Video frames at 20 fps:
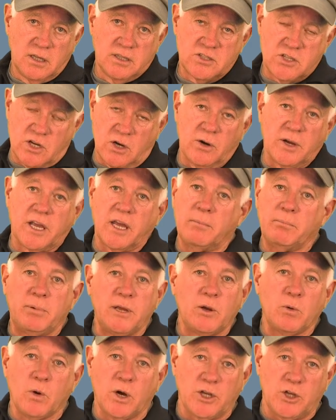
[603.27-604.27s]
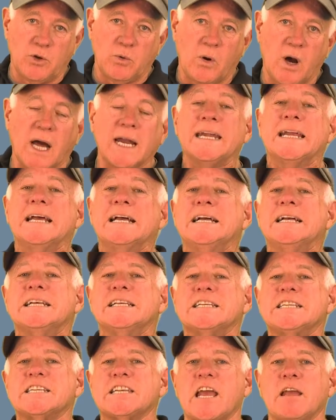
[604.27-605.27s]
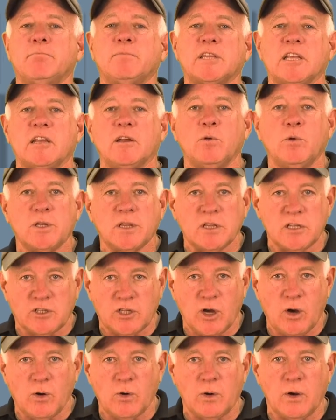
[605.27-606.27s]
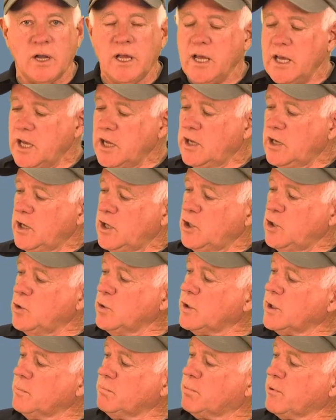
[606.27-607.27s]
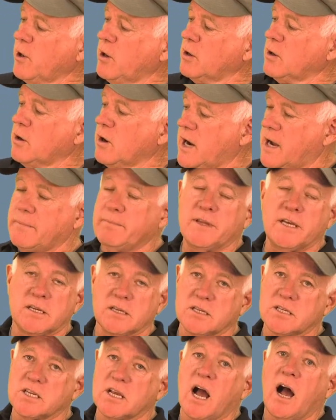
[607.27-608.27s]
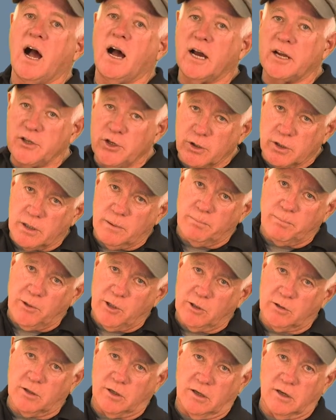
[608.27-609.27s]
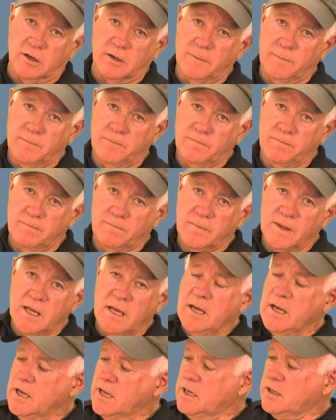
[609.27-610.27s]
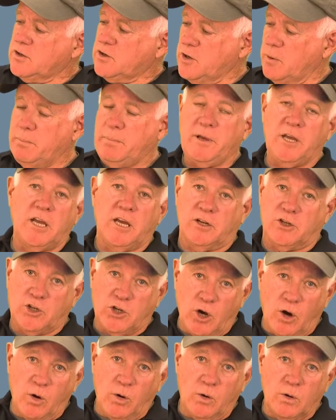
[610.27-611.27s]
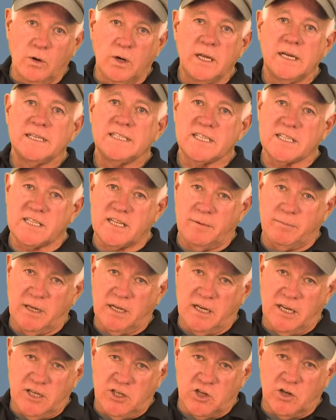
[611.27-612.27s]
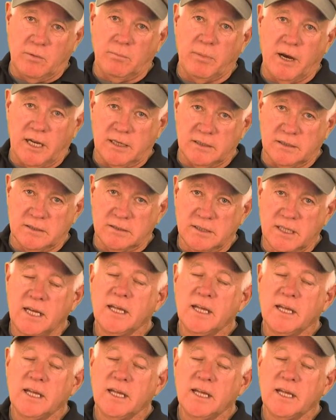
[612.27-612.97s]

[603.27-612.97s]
So it can be what you want. Same thing with the tone. You can program this on your computer to be a tone stimulation button.